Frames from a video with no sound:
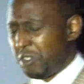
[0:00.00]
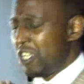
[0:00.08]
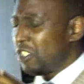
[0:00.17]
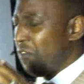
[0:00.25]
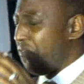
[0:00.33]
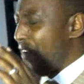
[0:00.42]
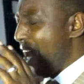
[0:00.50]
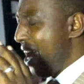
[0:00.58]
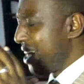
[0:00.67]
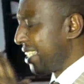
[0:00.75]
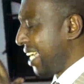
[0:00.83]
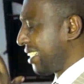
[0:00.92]
we're going to
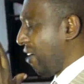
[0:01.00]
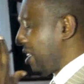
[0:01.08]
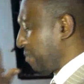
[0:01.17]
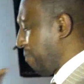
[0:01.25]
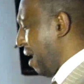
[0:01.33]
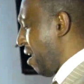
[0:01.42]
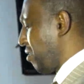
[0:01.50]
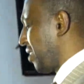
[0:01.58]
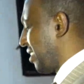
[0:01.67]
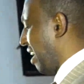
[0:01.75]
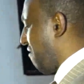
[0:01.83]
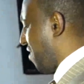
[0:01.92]
find that our
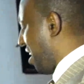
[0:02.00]
spouses are